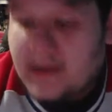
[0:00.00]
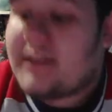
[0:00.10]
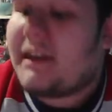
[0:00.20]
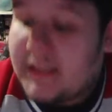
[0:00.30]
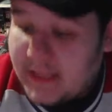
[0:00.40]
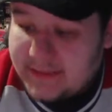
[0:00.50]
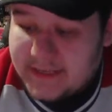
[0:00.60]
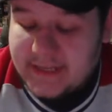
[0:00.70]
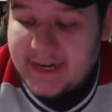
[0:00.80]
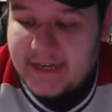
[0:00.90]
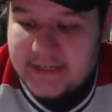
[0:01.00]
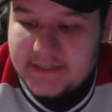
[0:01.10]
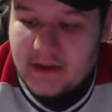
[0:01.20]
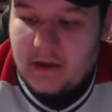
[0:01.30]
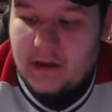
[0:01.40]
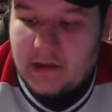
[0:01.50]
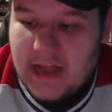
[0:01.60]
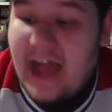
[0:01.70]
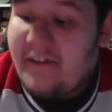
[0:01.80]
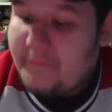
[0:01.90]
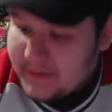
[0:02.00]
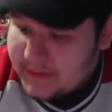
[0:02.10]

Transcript: Canuck play. The Canadiens have been